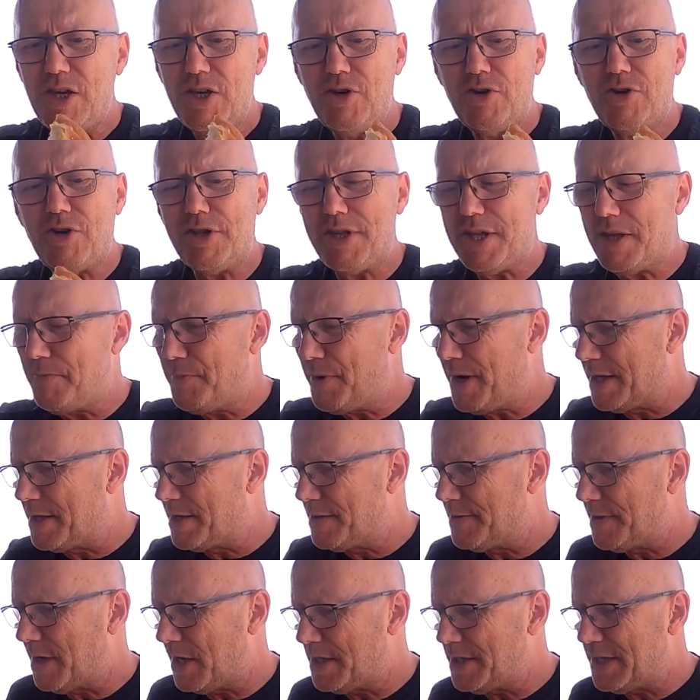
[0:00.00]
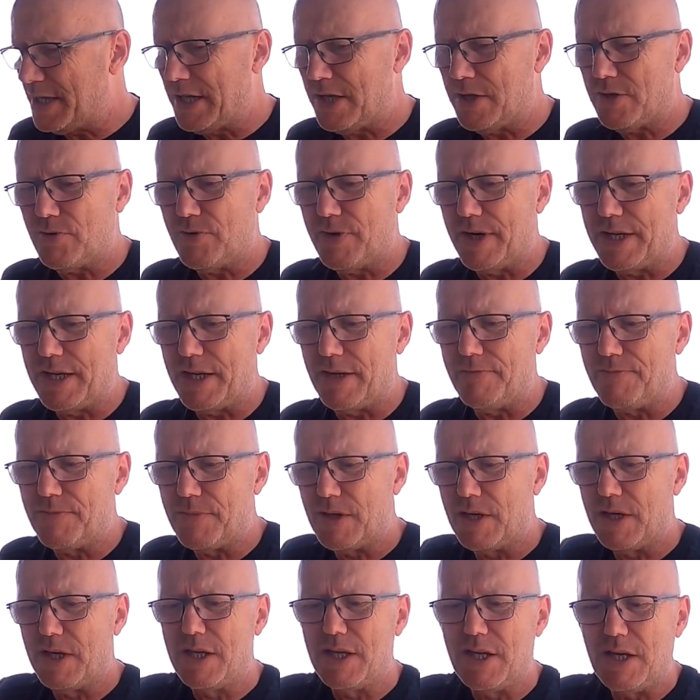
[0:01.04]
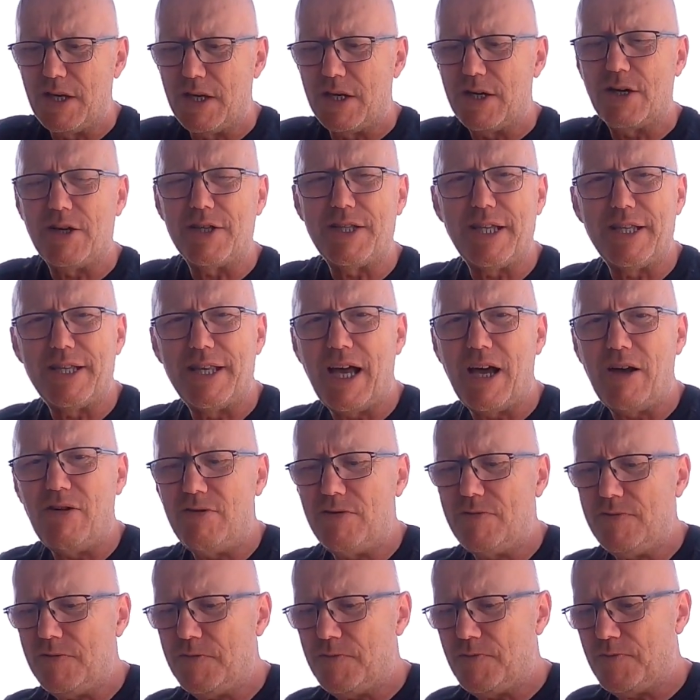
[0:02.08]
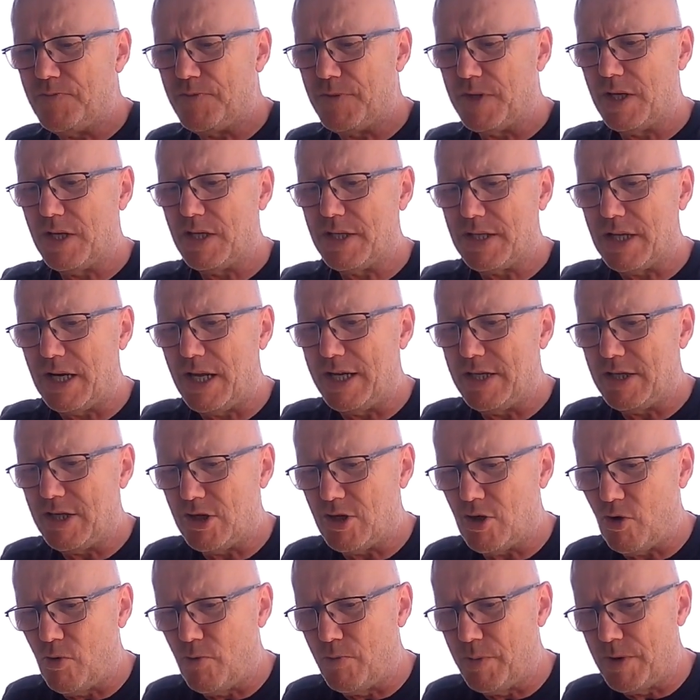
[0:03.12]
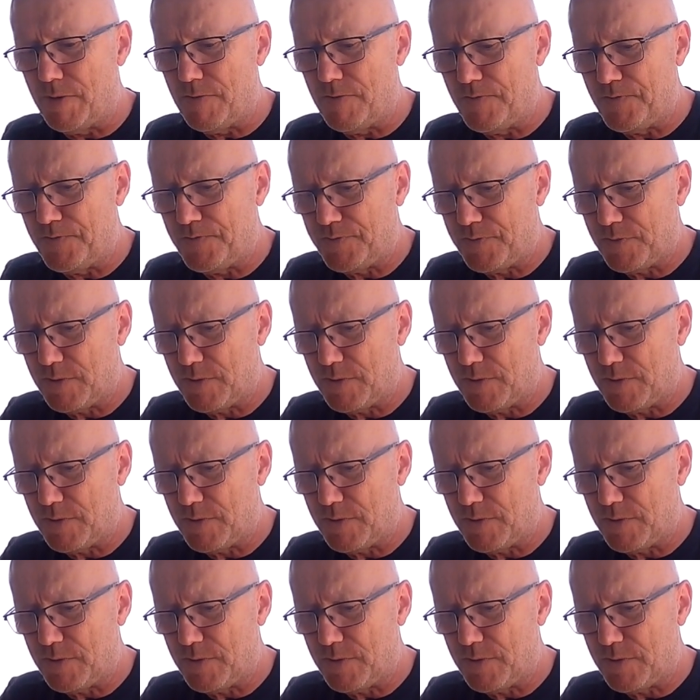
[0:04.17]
you cut the bread. I did it already. Cut it down, slice it open.